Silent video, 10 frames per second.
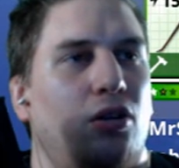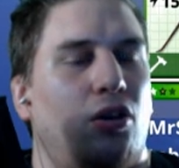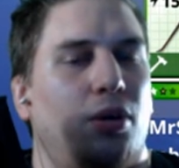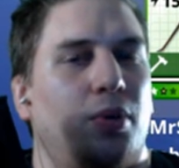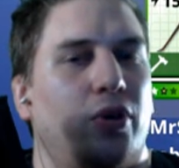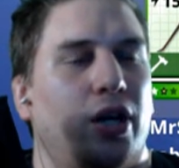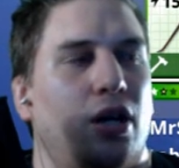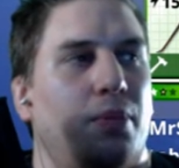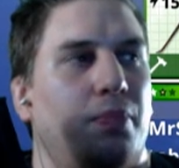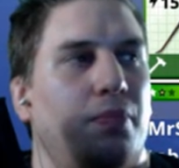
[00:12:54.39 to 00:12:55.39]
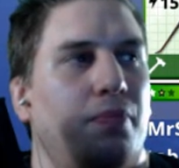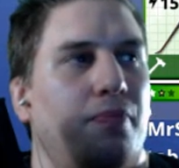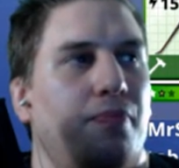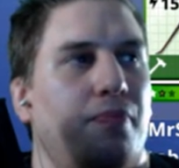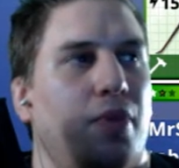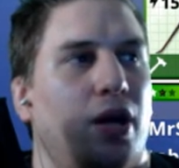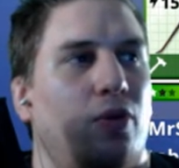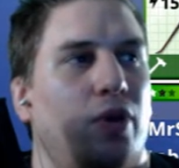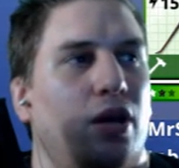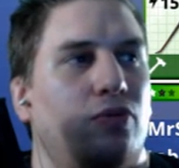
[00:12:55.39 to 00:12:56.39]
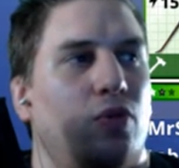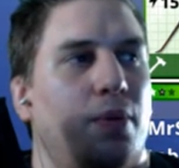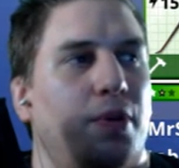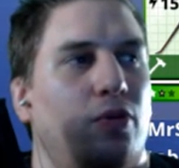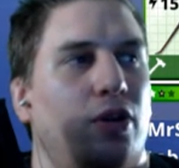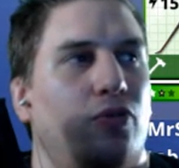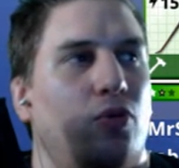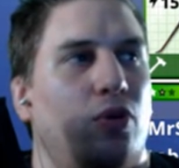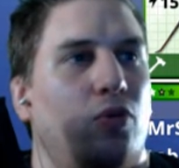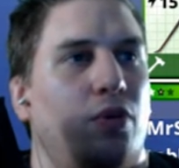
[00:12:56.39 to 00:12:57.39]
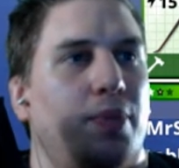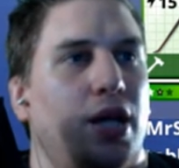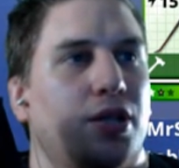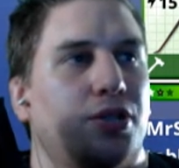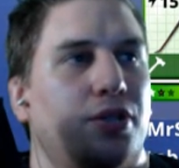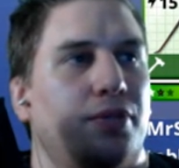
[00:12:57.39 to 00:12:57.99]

armory up, my array of weaponry for Horde Bash.